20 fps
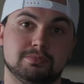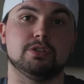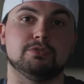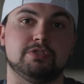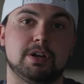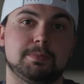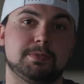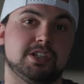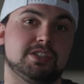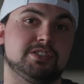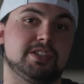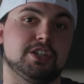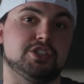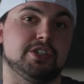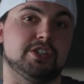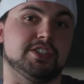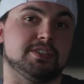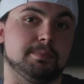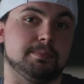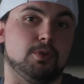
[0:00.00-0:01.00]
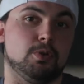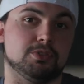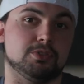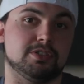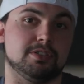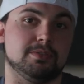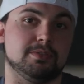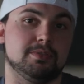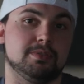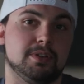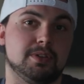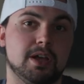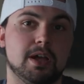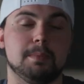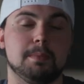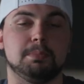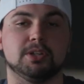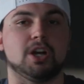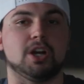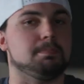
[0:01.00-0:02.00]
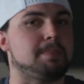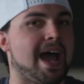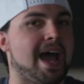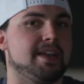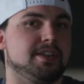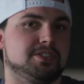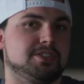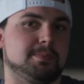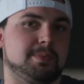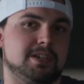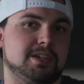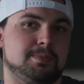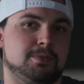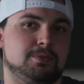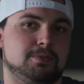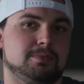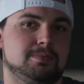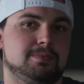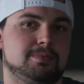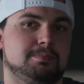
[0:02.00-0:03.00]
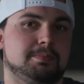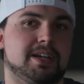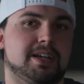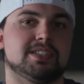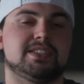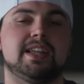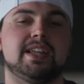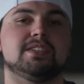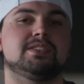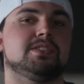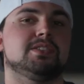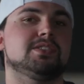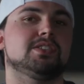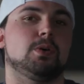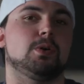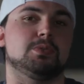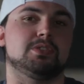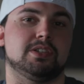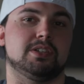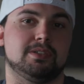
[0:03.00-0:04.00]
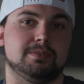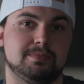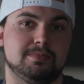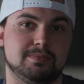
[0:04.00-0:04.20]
Representation is important, but don't pander to people, because then it's insulting.